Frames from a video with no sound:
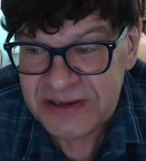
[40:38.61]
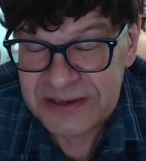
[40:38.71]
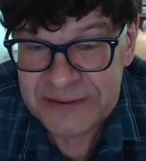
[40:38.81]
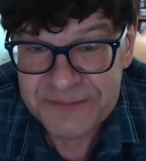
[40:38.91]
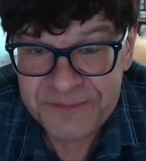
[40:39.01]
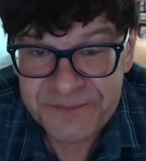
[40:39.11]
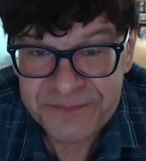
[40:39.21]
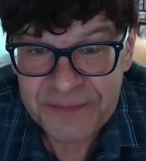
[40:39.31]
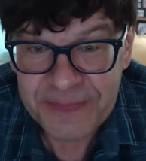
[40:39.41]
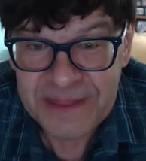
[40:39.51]
Um,
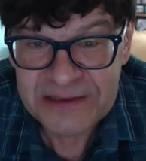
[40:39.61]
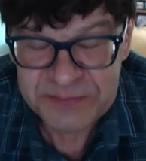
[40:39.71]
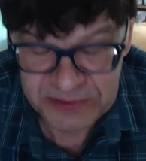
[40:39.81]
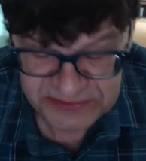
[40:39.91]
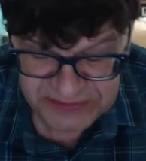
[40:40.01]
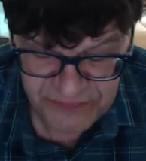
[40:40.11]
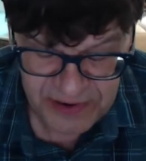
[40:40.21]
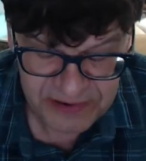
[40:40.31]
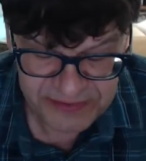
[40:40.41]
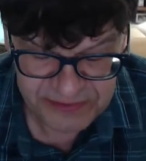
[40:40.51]
I suppose the
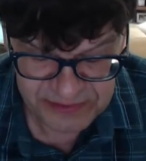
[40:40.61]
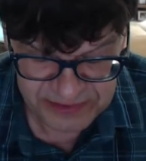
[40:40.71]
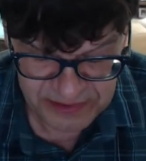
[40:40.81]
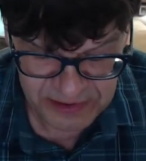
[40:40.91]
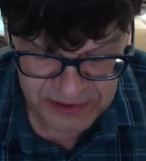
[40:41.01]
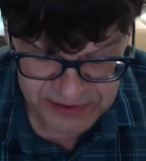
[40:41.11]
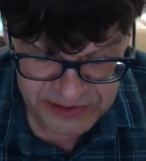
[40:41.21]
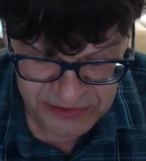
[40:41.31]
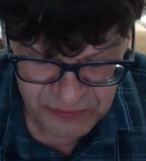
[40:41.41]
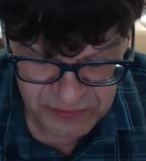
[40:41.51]
farther are
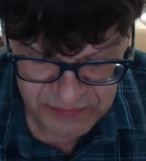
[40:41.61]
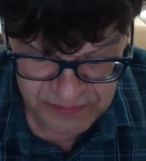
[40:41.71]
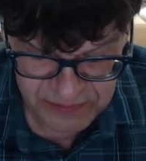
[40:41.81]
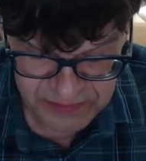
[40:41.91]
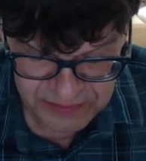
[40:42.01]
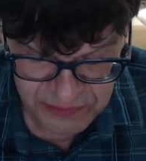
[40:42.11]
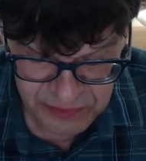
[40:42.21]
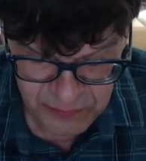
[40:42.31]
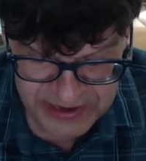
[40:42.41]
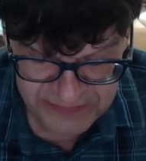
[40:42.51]
you you
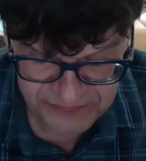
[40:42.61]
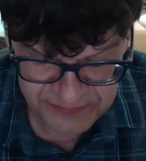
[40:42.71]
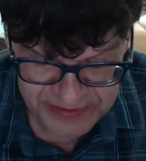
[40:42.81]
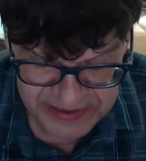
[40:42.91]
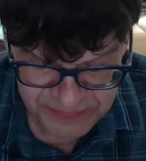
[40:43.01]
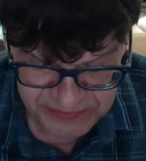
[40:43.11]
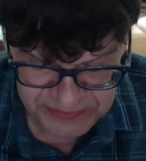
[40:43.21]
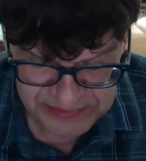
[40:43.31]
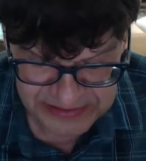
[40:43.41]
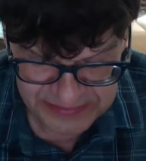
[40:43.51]
away from
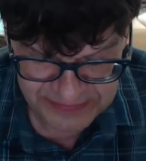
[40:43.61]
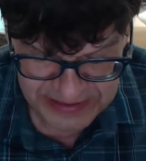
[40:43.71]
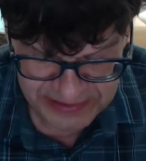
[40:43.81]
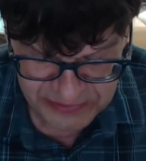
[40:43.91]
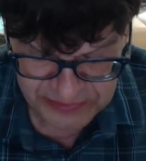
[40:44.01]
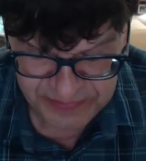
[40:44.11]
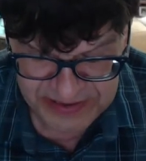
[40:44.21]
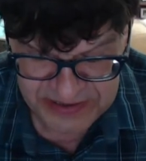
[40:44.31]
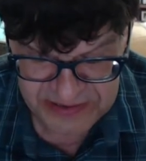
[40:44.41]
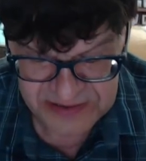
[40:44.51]
people, uh, that could
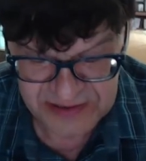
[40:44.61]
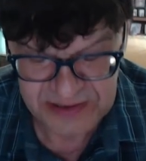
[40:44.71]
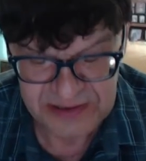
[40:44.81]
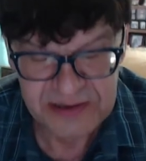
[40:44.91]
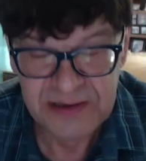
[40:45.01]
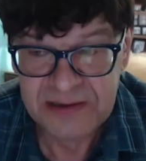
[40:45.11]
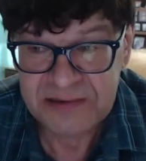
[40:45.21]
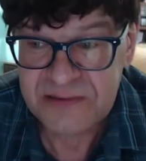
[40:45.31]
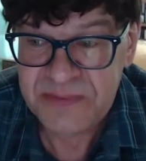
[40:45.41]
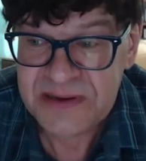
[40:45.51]
be uh,
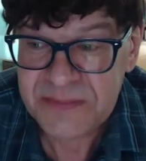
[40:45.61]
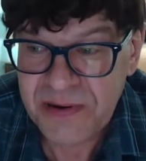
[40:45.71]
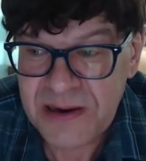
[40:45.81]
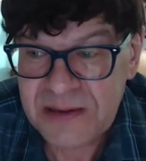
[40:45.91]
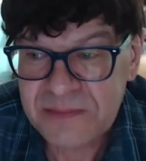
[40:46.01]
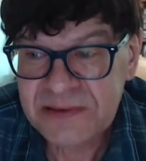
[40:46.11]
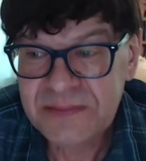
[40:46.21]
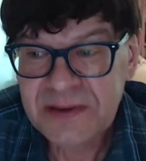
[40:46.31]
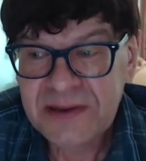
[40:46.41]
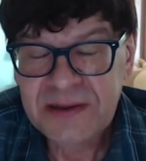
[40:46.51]
could be a problem.